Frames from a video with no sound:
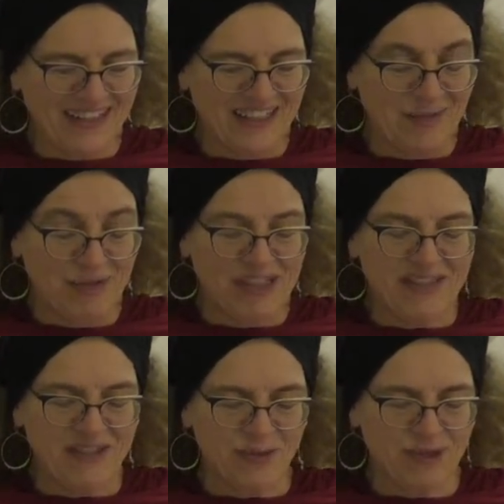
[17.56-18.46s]
It
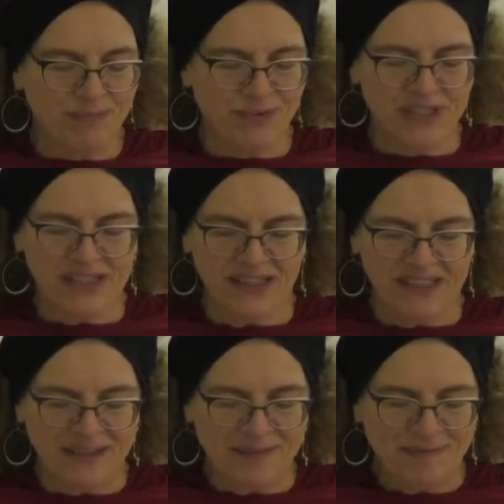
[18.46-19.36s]
begins quite
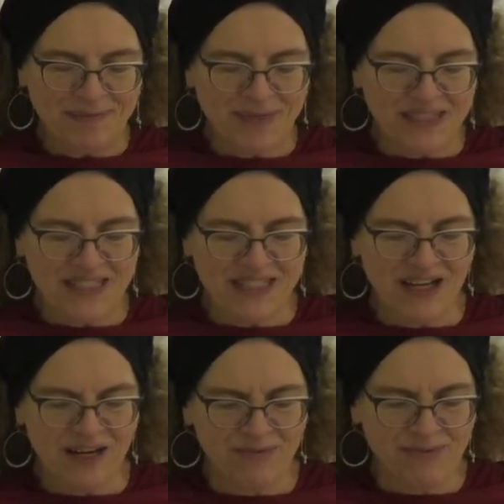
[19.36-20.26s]
personally, but does
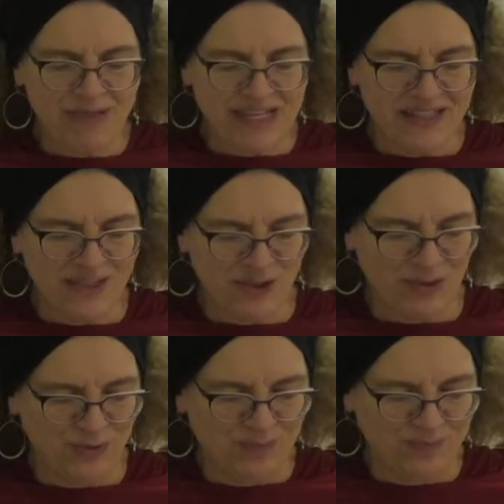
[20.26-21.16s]
not remain so.